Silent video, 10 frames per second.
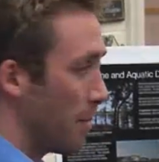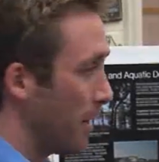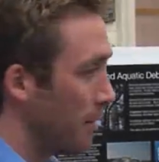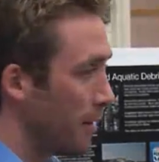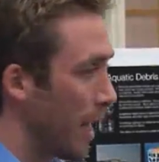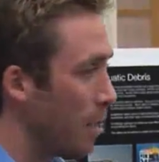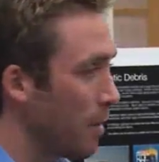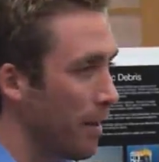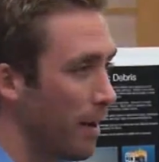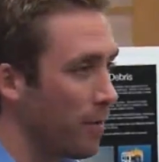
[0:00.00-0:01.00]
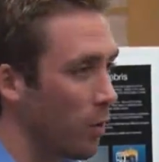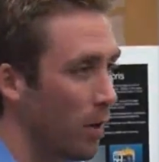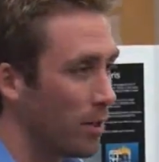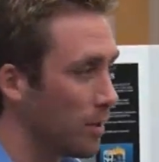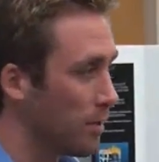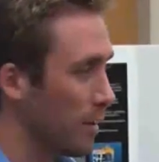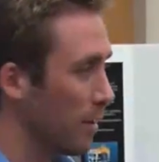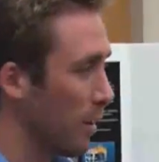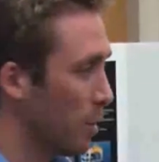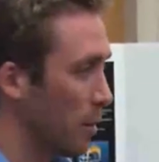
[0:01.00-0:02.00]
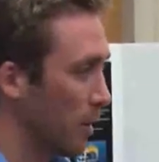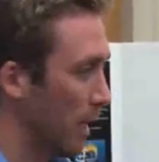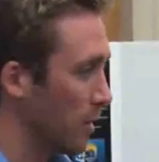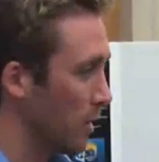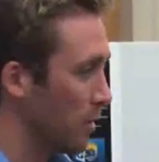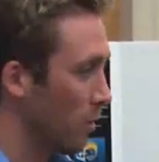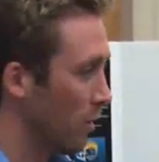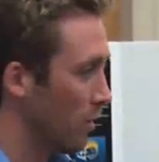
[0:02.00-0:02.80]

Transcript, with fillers: is, I mean, anybody that ever questions that young people can't change